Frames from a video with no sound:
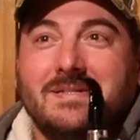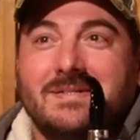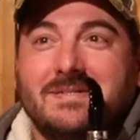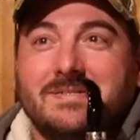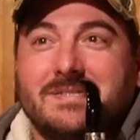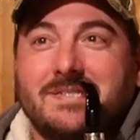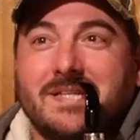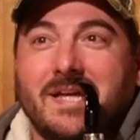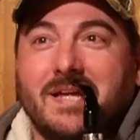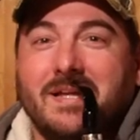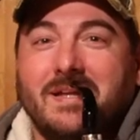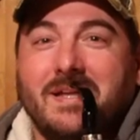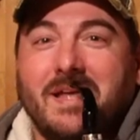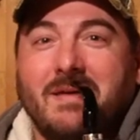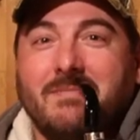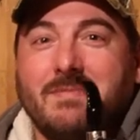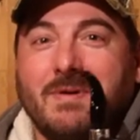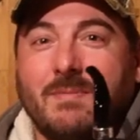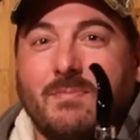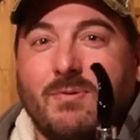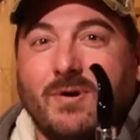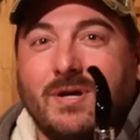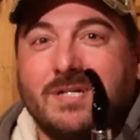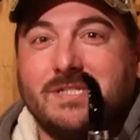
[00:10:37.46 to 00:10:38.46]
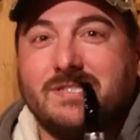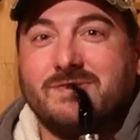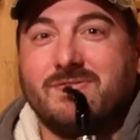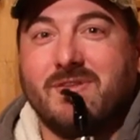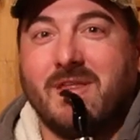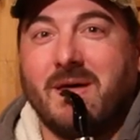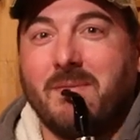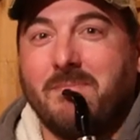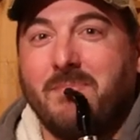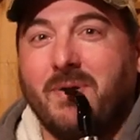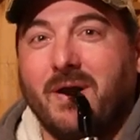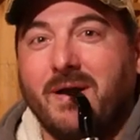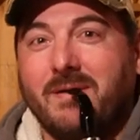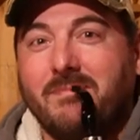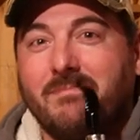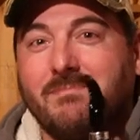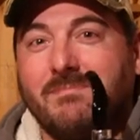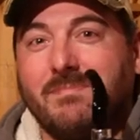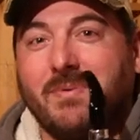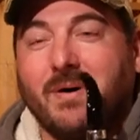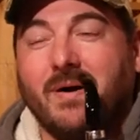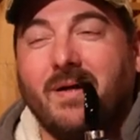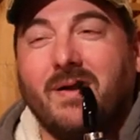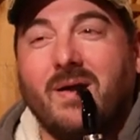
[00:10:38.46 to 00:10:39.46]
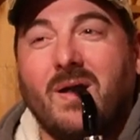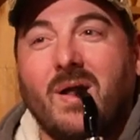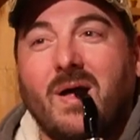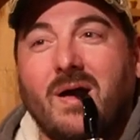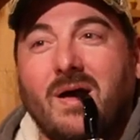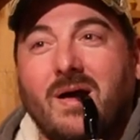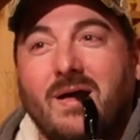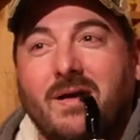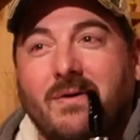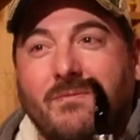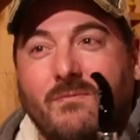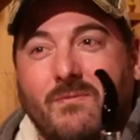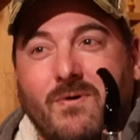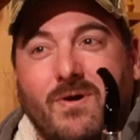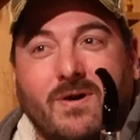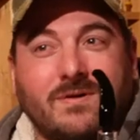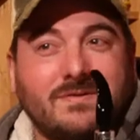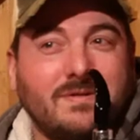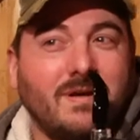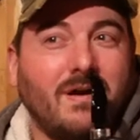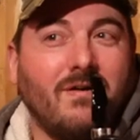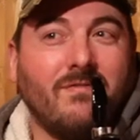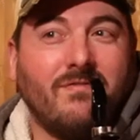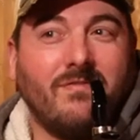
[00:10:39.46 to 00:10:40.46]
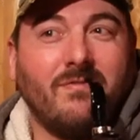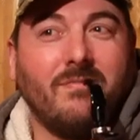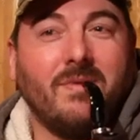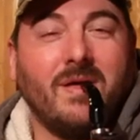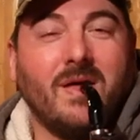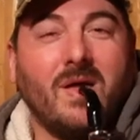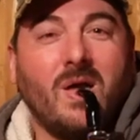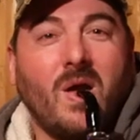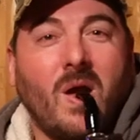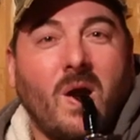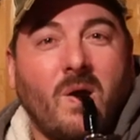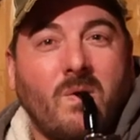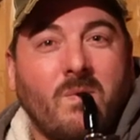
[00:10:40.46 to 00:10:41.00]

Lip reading: say, name your price for that pipe, but it worked out for me.